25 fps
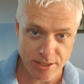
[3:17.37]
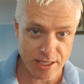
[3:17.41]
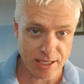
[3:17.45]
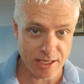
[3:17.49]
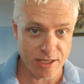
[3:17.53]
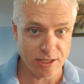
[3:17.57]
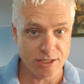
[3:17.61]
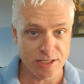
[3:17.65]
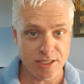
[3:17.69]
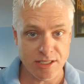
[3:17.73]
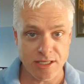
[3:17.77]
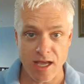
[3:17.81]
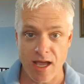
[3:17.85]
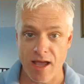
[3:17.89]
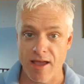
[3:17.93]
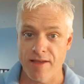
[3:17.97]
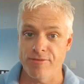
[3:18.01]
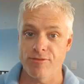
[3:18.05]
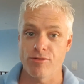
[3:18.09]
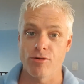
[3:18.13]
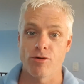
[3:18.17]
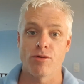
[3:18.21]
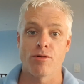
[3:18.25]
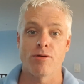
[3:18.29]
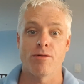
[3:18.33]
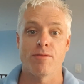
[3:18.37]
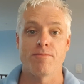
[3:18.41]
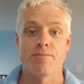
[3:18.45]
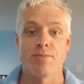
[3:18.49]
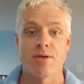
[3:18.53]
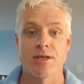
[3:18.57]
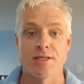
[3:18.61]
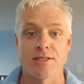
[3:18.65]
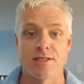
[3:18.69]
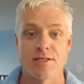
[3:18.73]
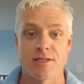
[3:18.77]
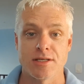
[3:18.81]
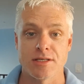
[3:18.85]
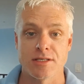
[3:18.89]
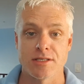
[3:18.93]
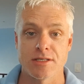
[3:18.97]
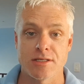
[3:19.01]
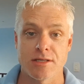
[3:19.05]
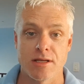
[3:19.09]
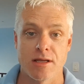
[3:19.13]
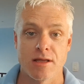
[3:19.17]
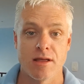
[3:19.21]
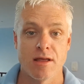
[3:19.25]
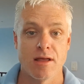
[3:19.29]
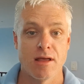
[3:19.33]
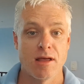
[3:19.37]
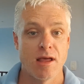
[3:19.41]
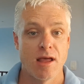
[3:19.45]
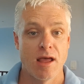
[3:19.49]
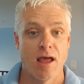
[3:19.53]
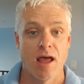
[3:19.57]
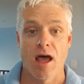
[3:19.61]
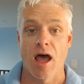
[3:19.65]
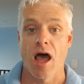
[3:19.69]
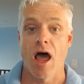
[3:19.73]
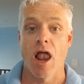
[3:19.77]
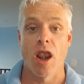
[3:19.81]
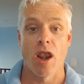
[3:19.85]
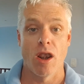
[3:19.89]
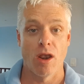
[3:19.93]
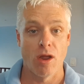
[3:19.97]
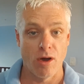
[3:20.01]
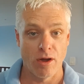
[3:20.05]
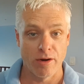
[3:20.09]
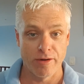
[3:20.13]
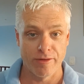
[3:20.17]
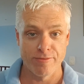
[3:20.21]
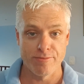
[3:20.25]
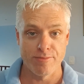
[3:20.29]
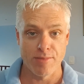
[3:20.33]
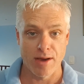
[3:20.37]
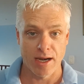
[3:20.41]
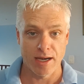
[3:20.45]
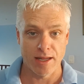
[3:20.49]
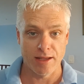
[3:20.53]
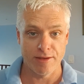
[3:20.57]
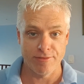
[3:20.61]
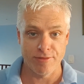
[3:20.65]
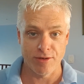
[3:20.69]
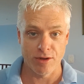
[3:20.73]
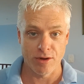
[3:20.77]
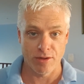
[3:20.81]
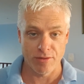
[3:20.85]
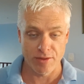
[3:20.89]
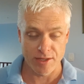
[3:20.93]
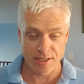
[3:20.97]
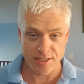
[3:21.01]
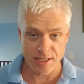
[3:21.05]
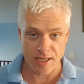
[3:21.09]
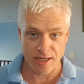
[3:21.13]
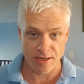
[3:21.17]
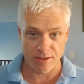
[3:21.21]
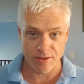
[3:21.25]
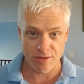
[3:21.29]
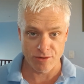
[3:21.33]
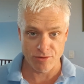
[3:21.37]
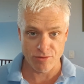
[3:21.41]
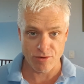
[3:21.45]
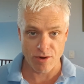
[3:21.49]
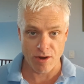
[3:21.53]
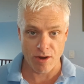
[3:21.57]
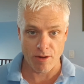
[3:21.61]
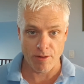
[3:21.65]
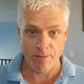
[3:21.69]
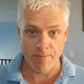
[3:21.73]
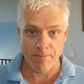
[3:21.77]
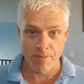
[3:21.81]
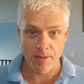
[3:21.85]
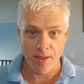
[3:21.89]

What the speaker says: It could save your business a lot of money if you got this under control.